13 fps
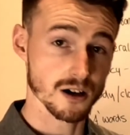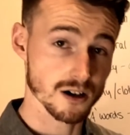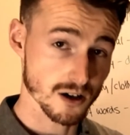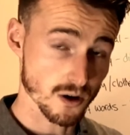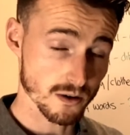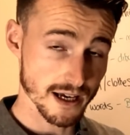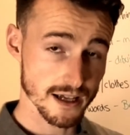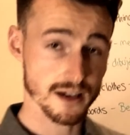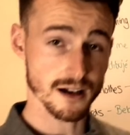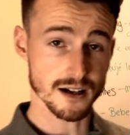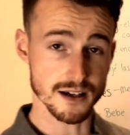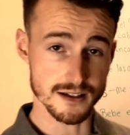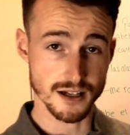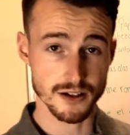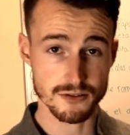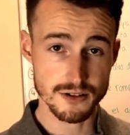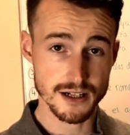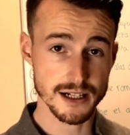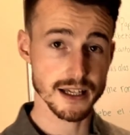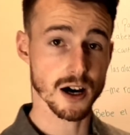Okay guys, I
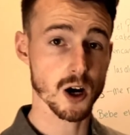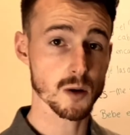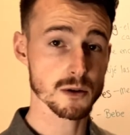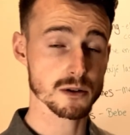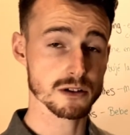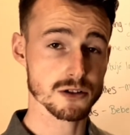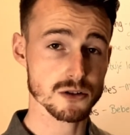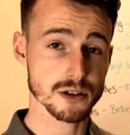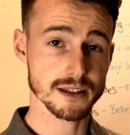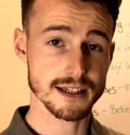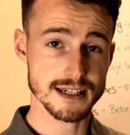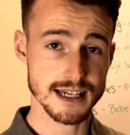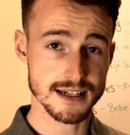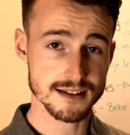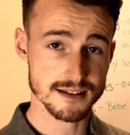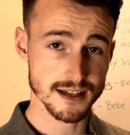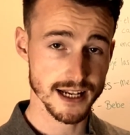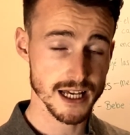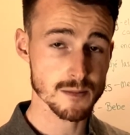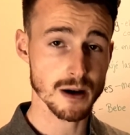really hope you enjoyed this lesson
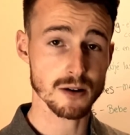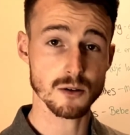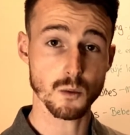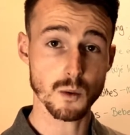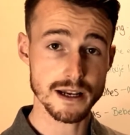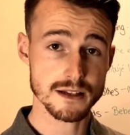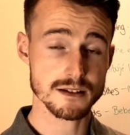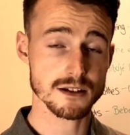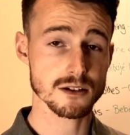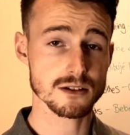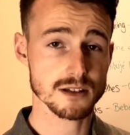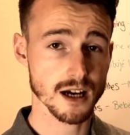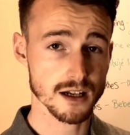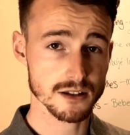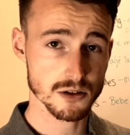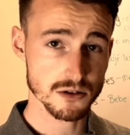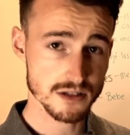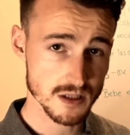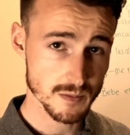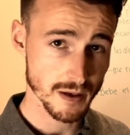today about when to use the articles
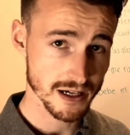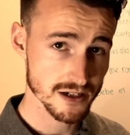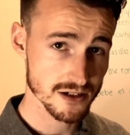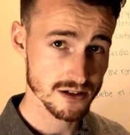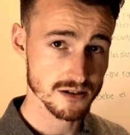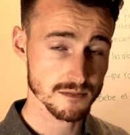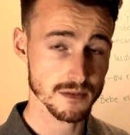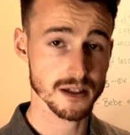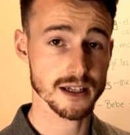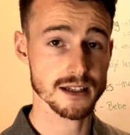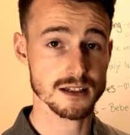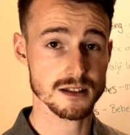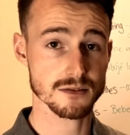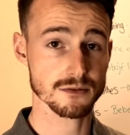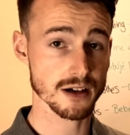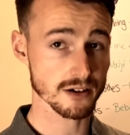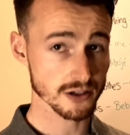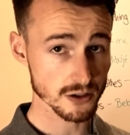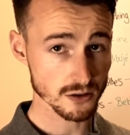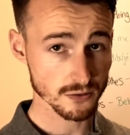in Spanish. It's very
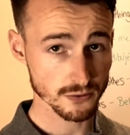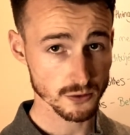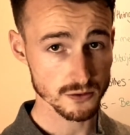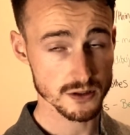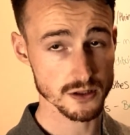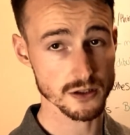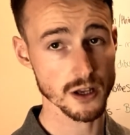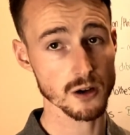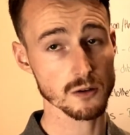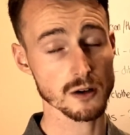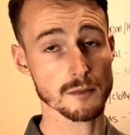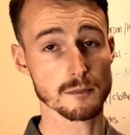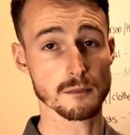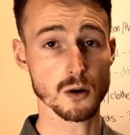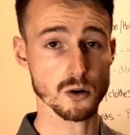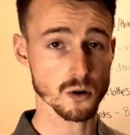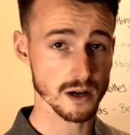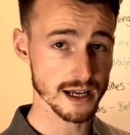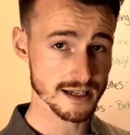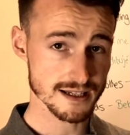useful to know more or
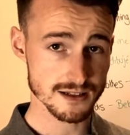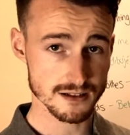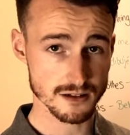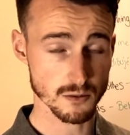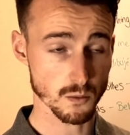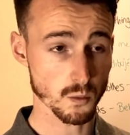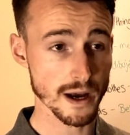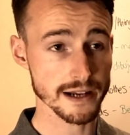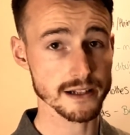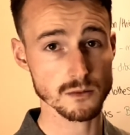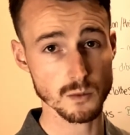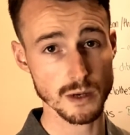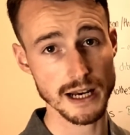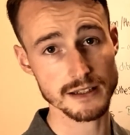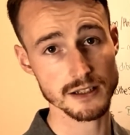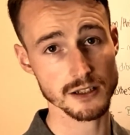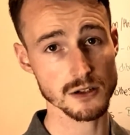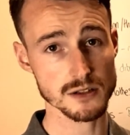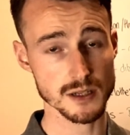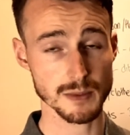less when and where to
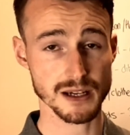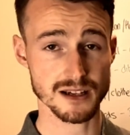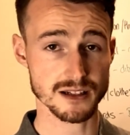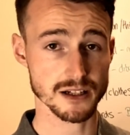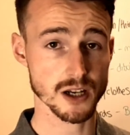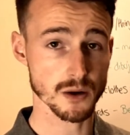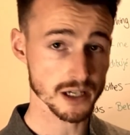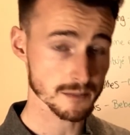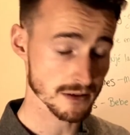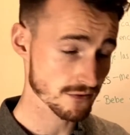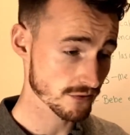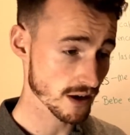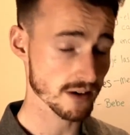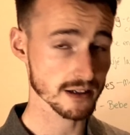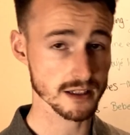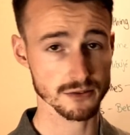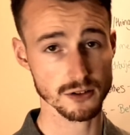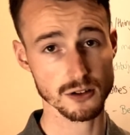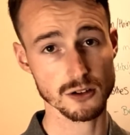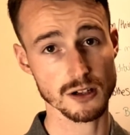use it because I know it can be very
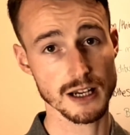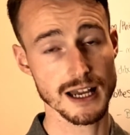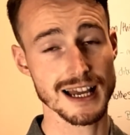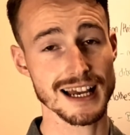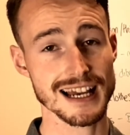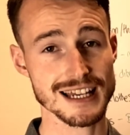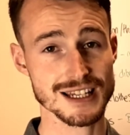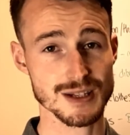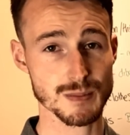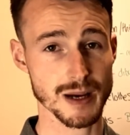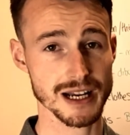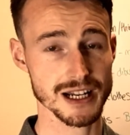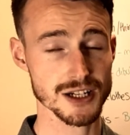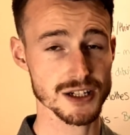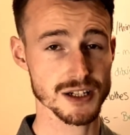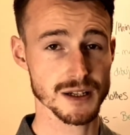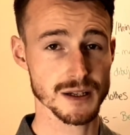difficult in Spanish.